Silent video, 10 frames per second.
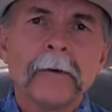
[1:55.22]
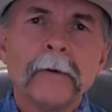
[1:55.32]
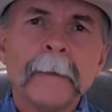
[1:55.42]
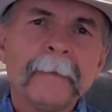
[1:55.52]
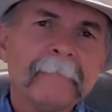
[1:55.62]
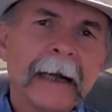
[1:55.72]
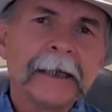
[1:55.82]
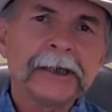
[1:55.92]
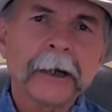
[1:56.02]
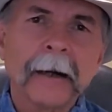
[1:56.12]
We
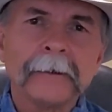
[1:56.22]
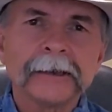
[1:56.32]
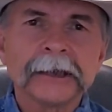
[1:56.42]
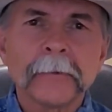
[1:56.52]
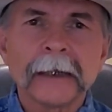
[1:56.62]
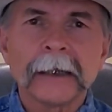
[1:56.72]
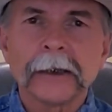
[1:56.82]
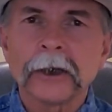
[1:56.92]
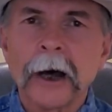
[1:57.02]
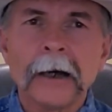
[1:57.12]
provided charts showing a
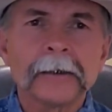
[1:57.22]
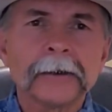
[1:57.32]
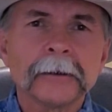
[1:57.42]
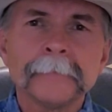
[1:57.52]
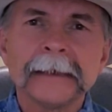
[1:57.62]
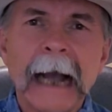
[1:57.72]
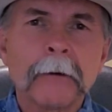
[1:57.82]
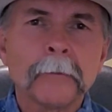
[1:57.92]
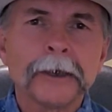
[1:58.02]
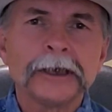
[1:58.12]
long-term
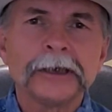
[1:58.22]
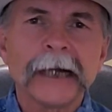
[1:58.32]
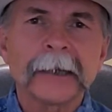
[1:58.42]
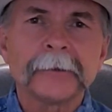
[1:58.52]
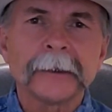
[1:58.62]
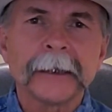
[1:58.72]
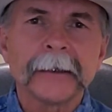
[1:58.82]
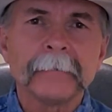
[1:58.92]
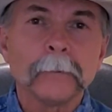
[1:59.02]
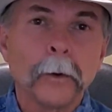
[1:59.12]
downward trajectory
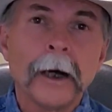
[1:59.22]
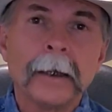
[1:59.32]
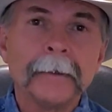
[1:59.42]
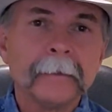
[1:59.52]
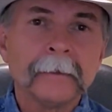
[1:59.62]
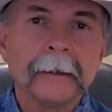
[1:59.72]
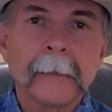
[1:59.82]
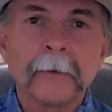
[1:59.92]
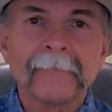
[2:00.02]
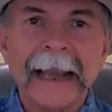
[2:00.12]
in 1, the
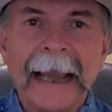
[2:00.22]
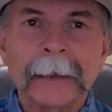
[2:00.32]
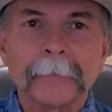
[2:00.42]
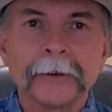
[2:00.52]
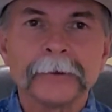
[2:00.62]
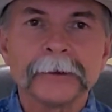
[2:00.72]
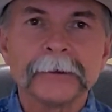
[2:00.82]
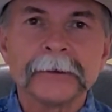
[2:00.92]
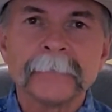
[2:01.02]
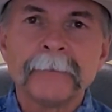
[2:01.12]
number of cattle
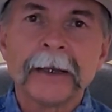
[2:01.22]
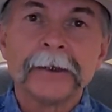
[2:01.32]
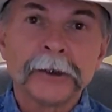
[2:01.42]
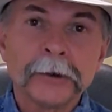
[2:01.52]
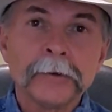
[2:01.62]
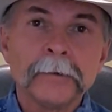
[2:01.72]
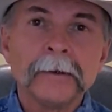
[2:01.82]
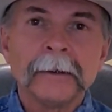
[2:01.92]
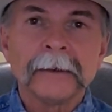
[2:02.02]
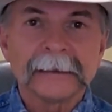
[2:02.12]
producers, 2,
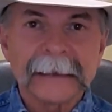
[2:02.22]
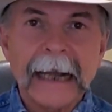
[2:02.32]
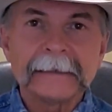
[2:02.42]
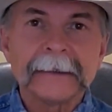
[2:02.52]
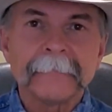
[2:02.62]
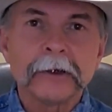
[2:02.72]
the size of